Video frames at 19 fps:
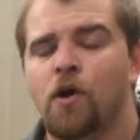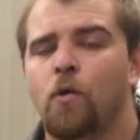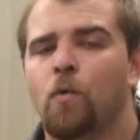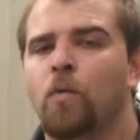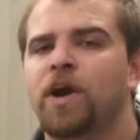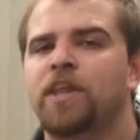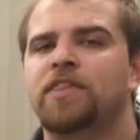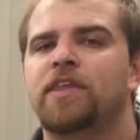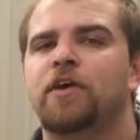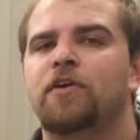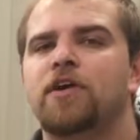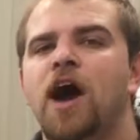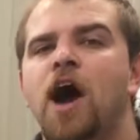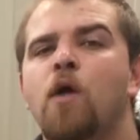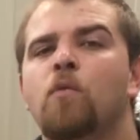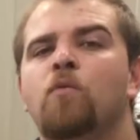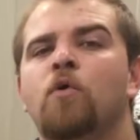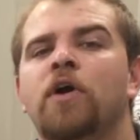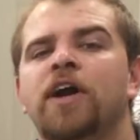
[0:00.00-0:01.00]
When they're
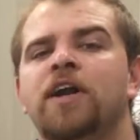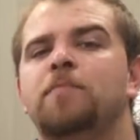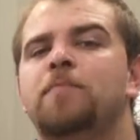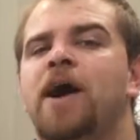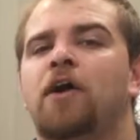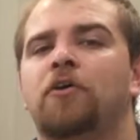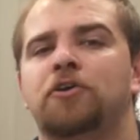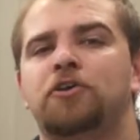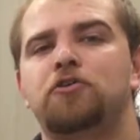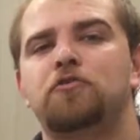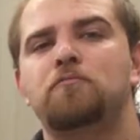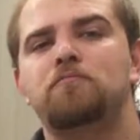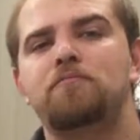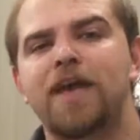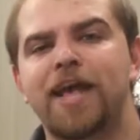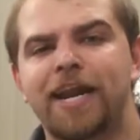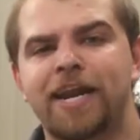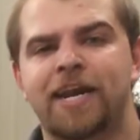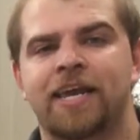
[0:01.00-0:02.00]
not worried about
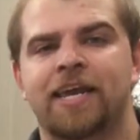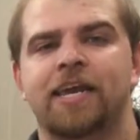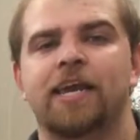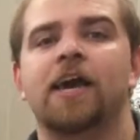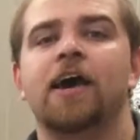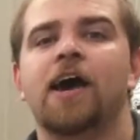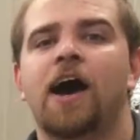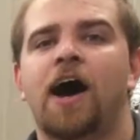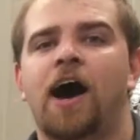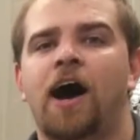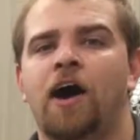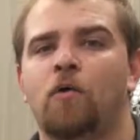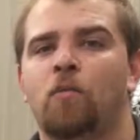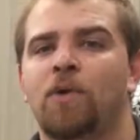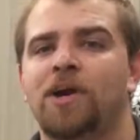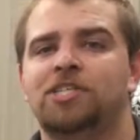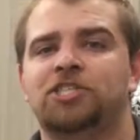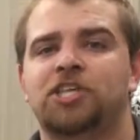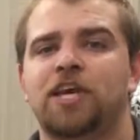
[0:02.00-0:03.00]
humidity,
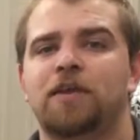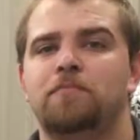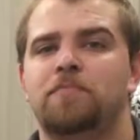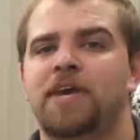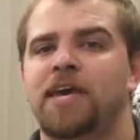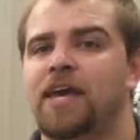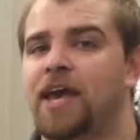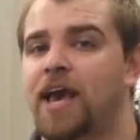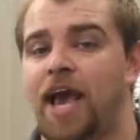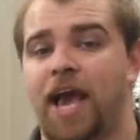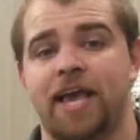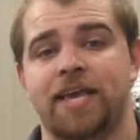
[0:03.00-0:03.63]
which can be,